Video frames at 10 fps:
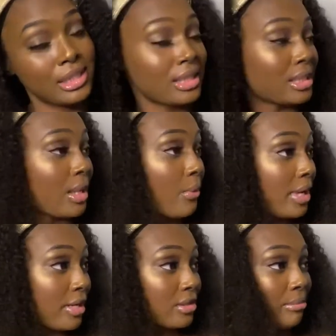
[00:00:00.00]
someone
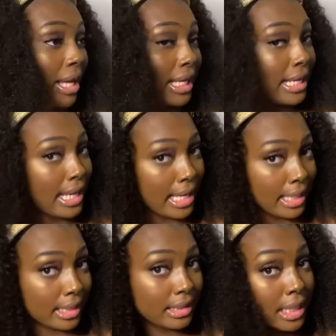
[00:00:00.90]
else might not,
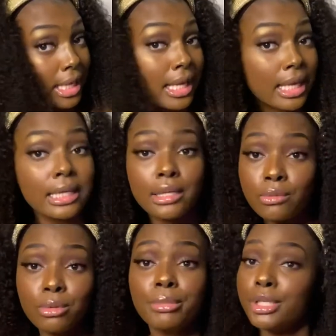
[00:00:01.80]
and it
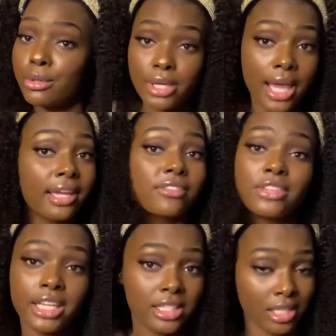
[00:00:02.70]
will be okay if
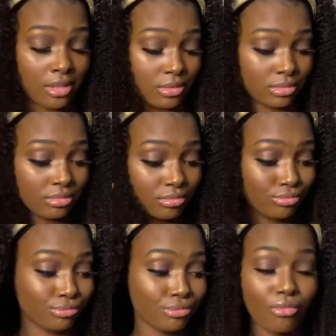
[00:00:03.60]
they don't.
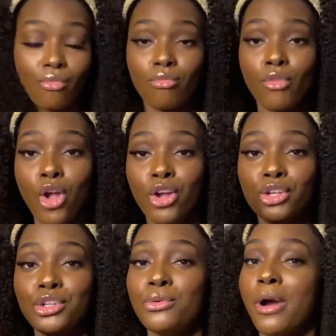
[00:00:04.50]

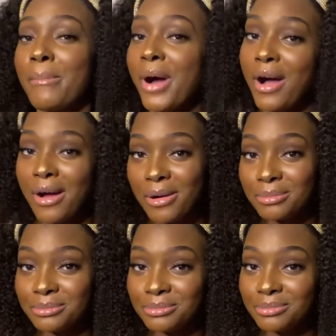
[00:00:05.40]
You are
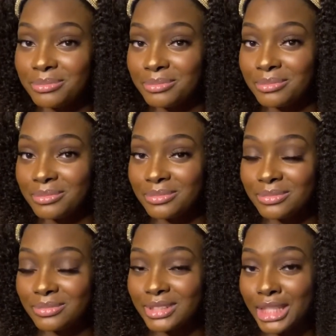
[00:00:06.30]
bomb.
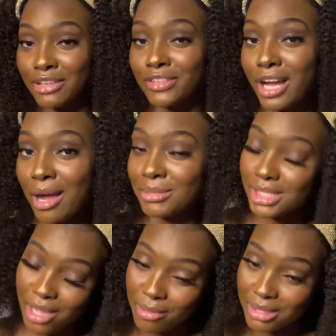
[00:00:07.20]
Leave the comments
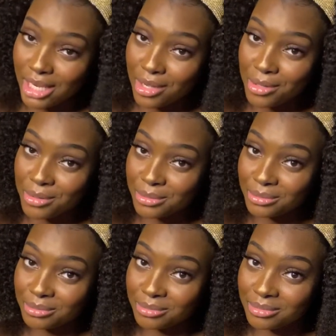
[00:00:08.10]
down below
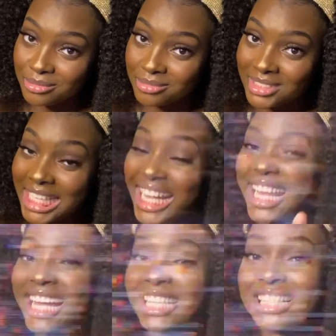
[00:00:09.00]
and
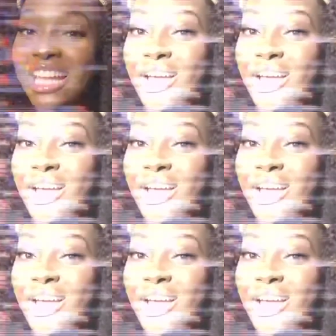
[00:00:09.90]
answer that